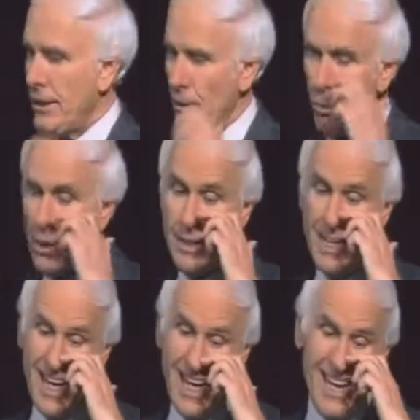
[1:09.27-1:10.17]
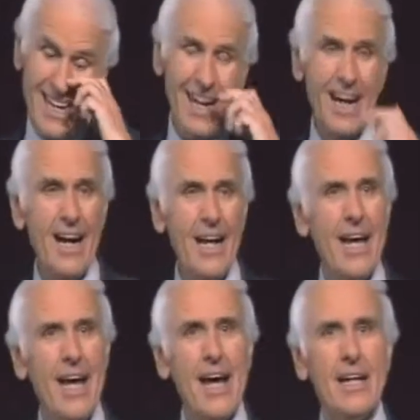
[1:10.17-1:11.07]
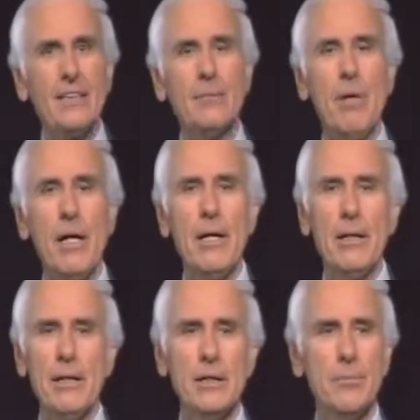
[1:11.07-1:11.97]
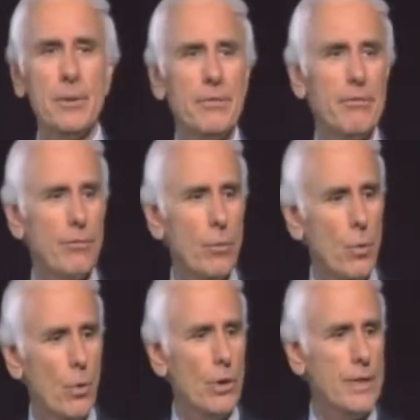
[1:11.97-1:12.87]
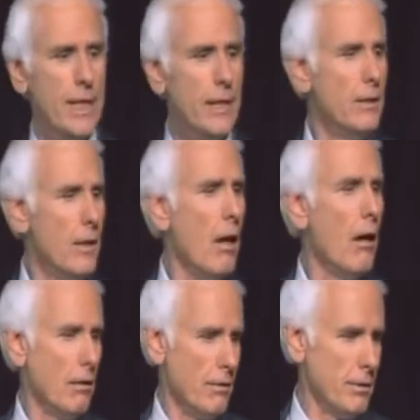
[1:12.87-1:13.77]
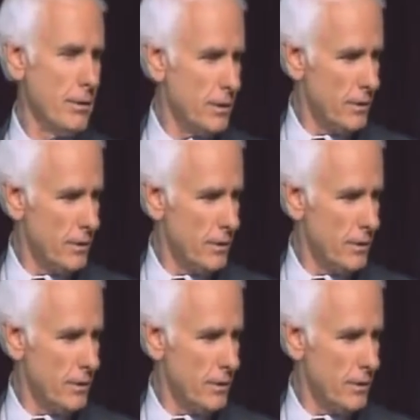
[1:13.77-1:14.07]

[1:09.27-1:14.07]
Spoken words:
she said, one day I asked my husband for $10.